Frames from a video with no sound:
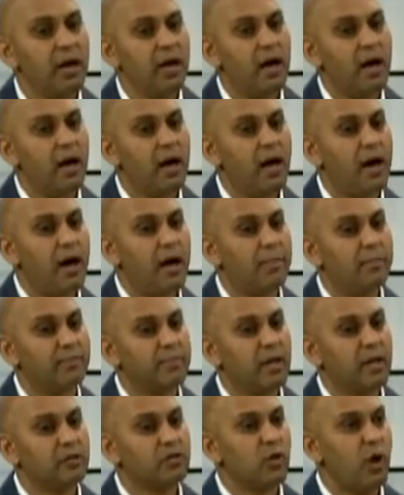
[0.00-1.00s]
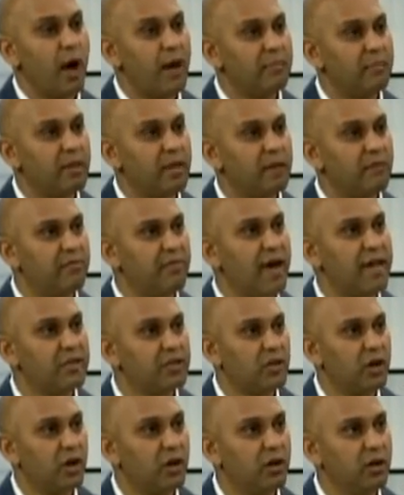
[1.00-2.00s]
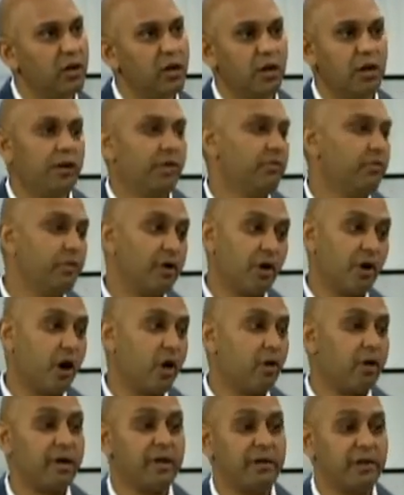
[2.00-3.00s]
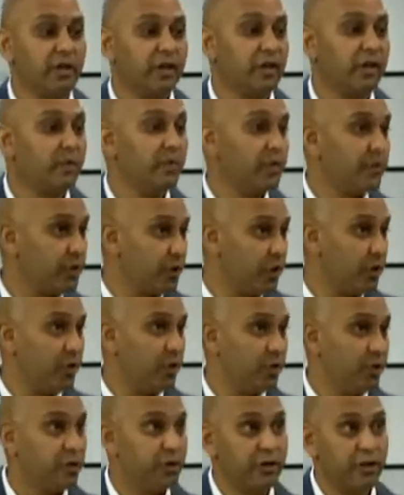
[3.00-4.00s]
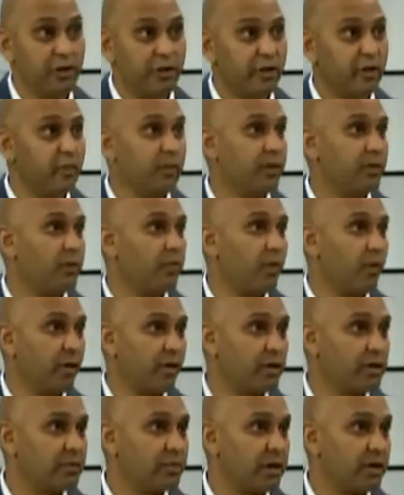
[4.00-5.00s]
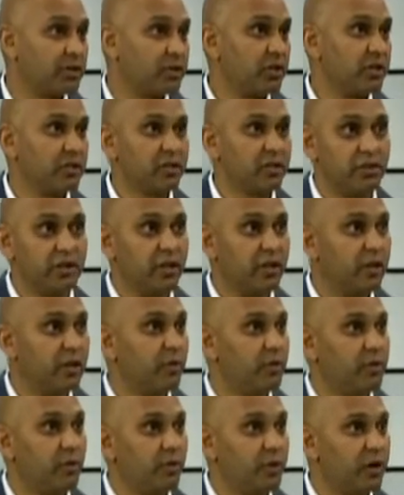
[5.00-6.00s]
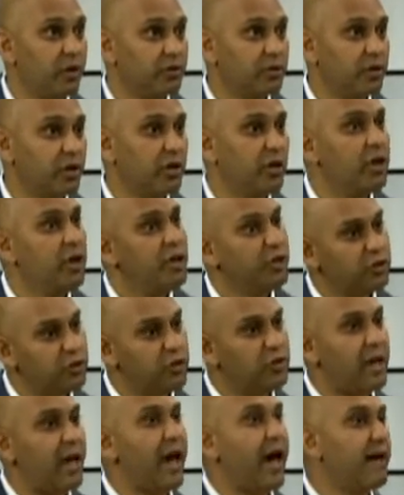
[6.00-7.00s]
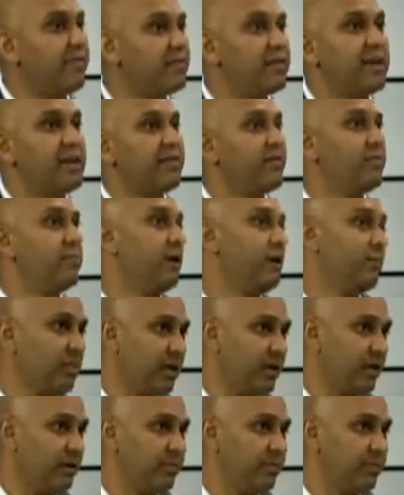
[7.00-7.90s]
And so I'm the investor. They're already dealing with you, they're dealing with a mortgage specialist, they're dealing with a realtor. Do they have to even meet me?